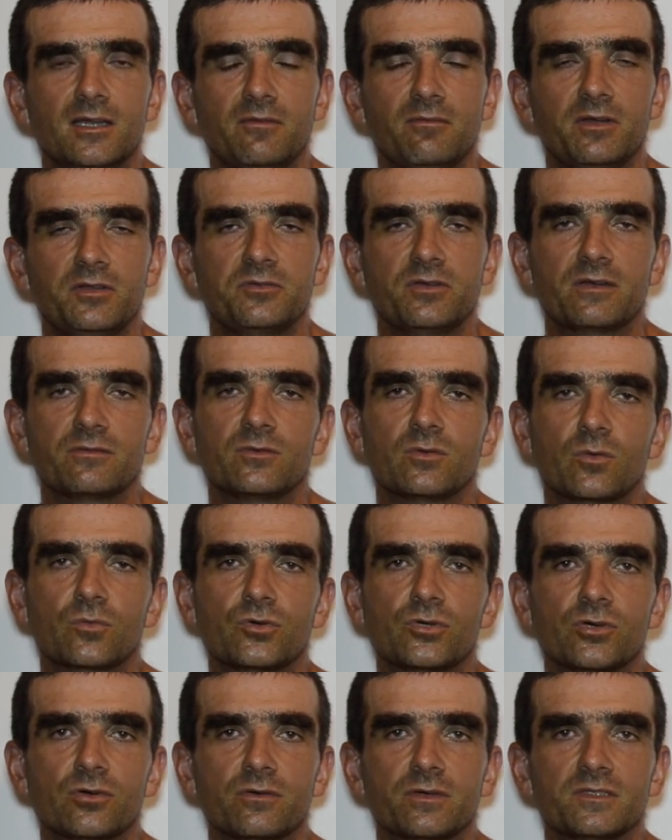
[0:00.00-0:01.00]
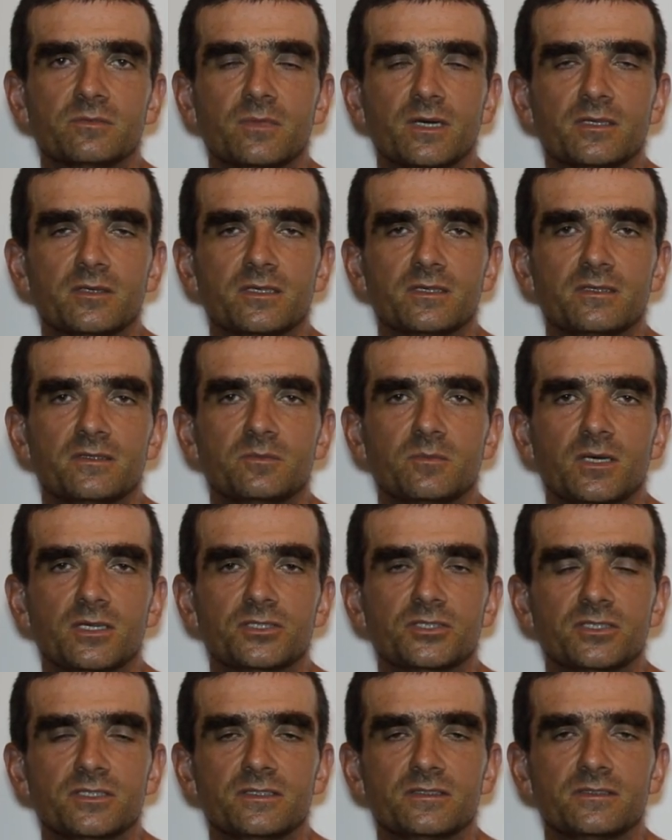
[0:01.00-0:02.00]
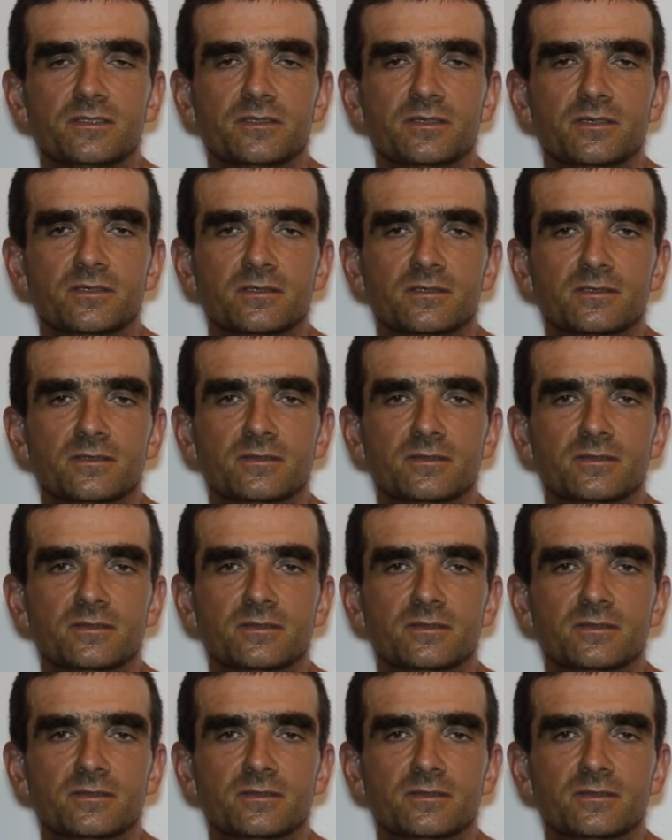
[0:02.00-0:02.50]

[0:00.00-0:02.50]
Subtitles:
when you have no choice, it's much easier.